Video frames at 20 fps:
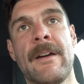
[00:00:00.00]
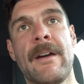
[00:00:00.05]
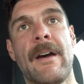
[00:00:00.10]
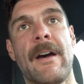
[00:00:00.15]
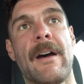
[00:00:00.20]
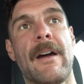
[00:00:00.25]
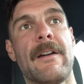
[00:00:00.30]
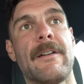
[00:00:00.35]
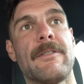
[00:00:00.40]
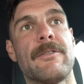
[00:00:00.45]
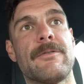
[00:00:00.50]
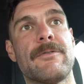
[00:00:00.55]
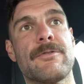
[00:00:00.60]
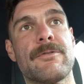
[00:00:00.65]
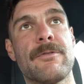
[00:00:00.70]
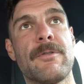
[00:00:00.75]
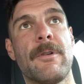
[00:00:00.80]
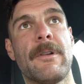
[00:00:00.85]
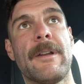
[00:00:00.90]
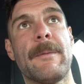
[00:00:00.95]
I
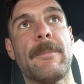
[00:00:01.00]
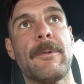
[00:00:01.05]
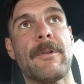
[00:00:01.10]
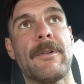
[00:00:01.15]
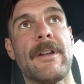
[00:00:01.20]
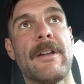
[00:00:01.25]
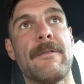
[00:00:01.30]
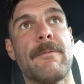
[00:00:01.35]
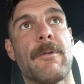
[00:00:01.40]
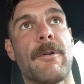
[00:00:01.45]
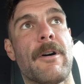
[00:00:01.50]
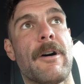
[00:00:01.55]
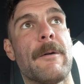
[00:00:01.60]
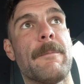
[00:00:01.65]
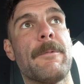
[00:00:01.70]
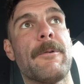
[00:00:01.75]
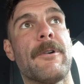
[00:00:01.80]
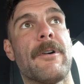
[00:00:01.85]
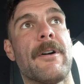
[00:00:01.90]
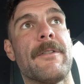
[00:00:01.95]
truly believe we're all
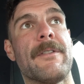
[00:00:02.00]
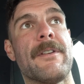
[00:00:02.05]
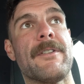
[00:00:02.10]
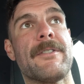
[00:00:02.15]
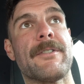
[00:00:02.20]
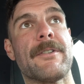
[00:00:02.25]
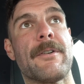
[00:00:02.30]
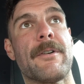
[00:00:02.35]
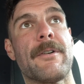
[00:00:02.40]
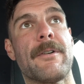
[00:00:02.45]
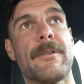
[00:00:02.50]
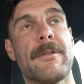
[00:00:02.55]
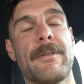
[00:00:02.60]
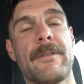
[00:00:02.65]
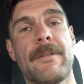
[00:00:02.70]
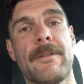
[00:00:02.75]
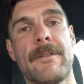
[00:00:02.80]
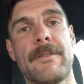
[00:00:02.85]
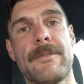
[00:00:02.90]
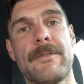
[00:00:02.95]
put on this
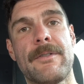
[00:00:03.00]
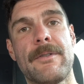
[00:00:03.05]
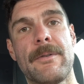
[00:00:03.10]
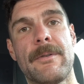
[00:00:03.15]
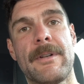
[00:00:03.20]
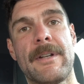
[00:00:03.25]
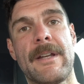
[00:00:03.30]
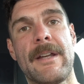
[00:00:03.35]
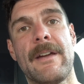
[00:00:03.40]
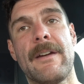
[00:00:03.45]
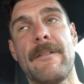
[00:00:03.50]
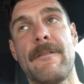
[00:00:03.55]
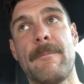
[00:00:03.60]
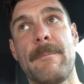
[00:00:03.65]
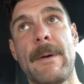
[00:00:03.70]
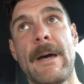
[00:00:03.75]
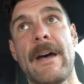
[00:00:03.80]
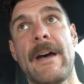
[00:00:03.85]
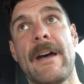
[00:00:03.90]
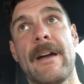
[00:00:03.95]
earth to give
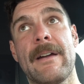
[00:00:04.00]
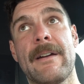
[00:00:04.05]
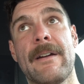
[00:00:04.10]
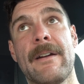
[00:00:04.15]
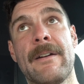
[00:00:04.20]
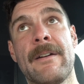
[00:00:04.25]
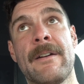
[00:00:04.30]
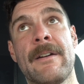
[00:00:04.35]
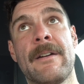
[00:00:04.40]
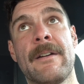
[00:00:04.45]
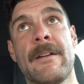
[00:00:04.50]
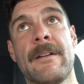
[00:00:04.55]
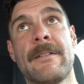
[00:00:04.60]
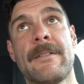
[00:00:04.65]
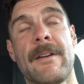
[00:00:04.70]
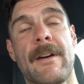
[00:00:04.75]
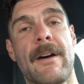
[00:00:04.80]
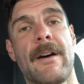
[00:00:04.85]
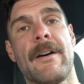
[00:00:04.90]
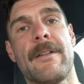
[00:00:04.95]
back
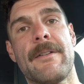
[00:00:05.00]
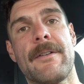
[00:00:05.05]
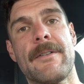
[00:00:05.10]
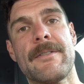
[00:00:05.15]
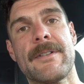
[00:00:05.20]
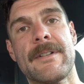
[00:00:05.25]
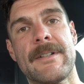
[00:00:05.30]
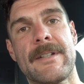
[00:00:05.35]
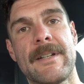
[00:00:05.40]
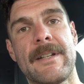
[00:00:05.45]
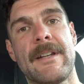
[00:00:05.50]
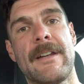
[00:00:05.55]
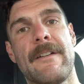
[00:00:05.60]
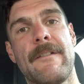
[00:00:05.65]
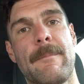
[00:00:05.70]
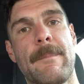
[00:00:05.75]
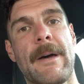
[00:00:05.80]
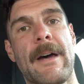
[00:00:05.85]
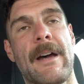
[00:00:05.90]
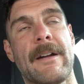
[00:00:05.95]
to others and to
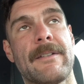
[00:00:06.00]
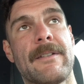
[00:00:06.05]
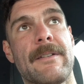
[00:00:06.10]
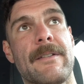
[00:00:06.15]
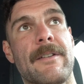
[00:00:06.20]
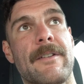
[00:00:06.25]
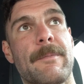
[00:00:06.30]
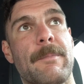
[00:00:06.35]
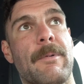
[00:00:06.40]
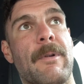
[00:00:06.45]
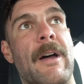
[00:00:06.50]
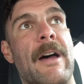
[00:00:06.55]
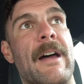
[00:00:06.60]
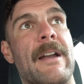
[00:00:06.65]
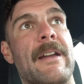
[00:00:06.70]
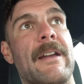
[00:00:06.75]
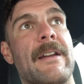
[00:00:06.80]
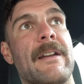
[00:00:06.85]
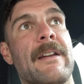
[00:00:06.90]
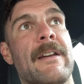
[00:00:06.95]
give back to this
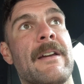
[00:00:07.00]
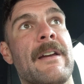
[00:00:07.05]
planet.